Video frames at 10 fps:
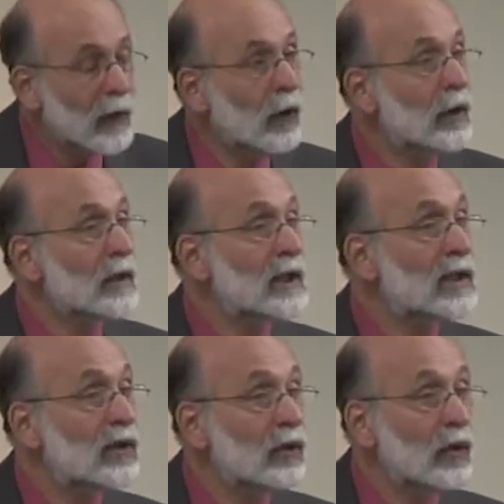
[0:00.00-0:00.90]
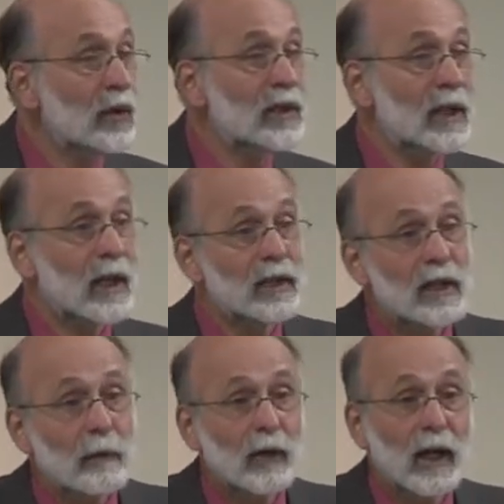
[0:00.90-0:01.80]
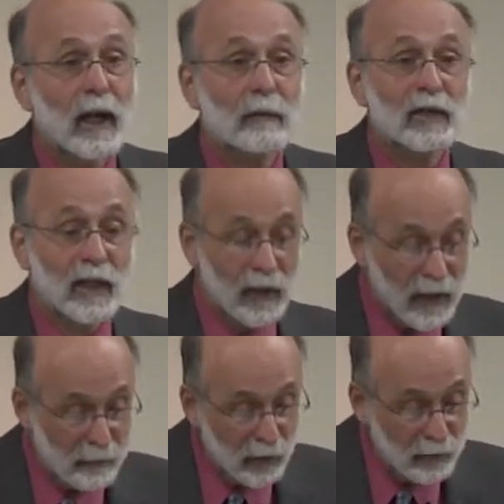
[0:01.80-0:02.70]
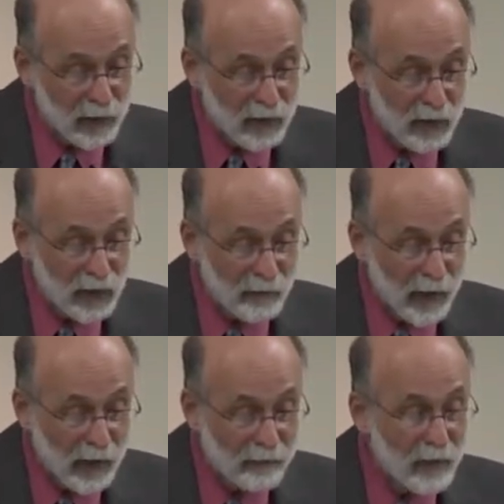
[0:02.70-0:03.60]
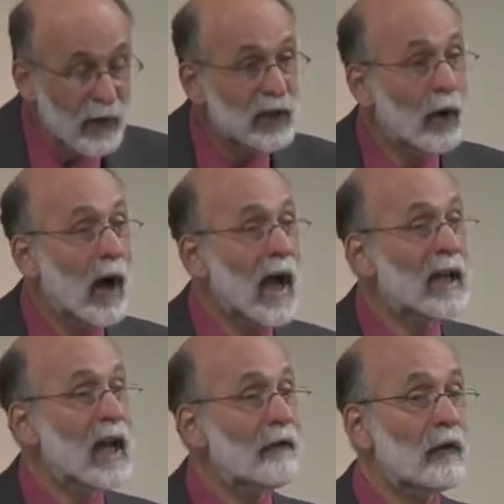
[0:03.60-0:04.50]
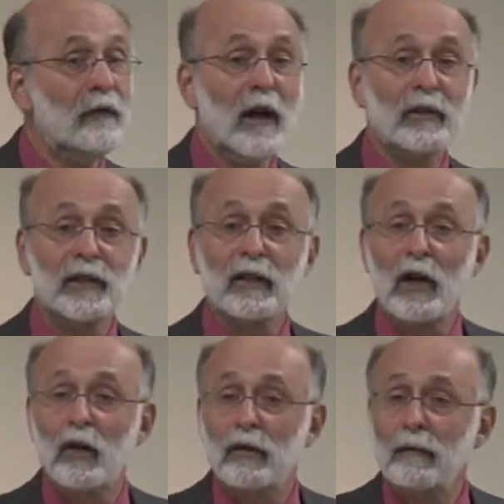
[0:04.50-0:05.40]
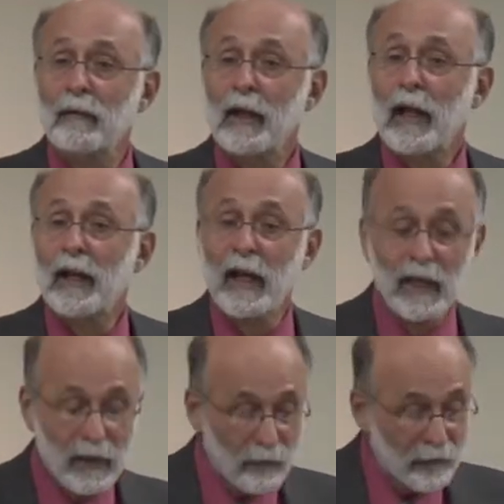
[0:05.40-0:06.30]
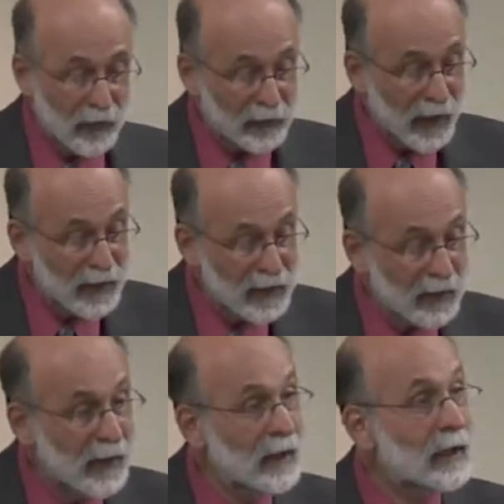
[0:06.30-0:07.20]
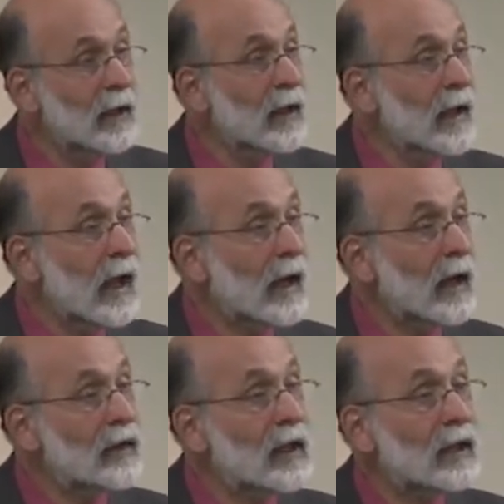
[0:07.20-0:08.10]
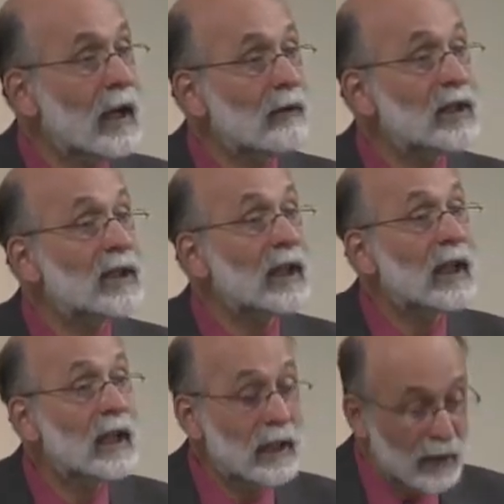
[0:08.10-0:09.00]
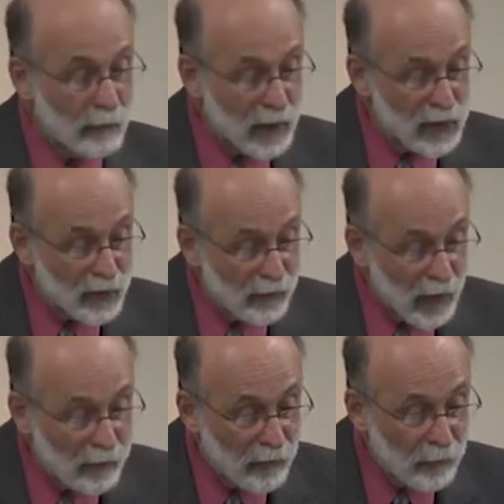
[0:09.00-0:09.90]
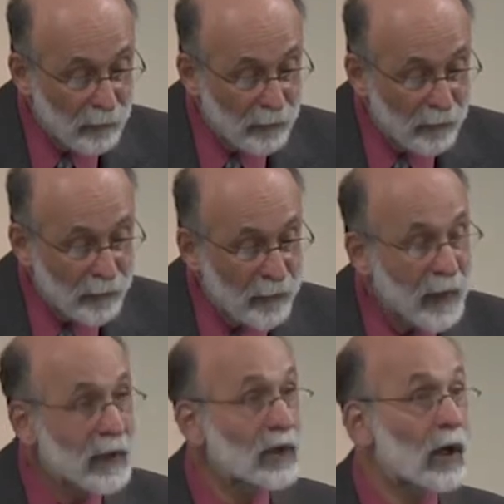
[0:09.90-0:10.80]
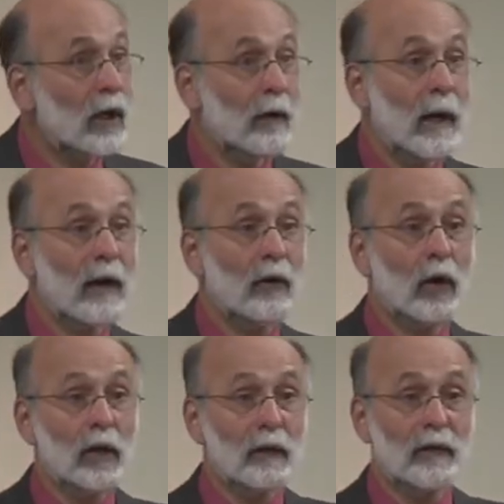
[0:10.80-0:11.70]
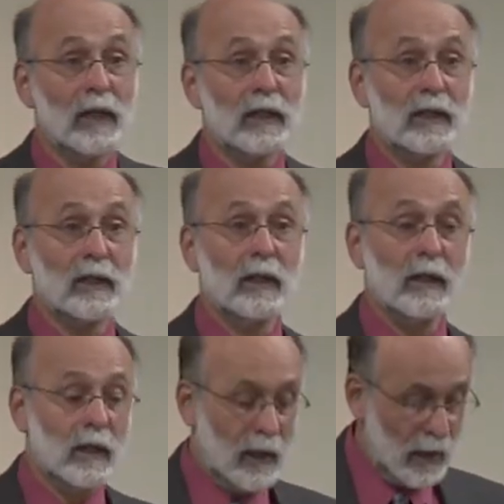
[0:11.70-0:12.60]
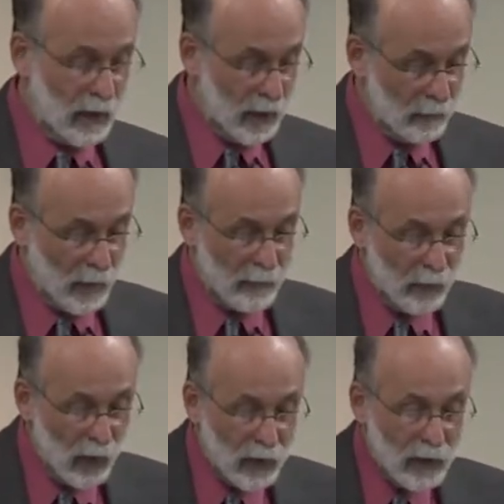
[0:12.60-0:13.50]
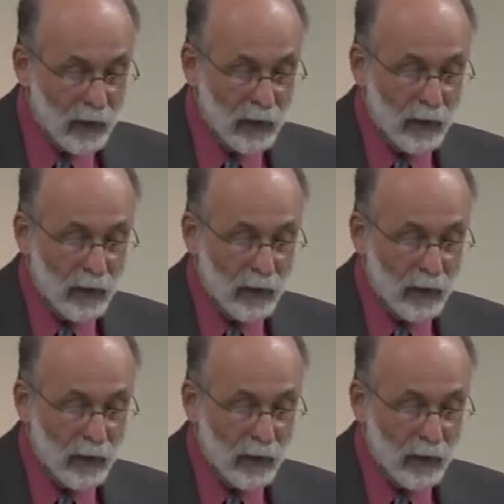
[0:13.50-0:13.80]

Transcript: go to these schools and summer camps that enabled me to survive. So I never felt alone and I never felt isolated and I think that was the key to my survival. And I talk about all of this in my book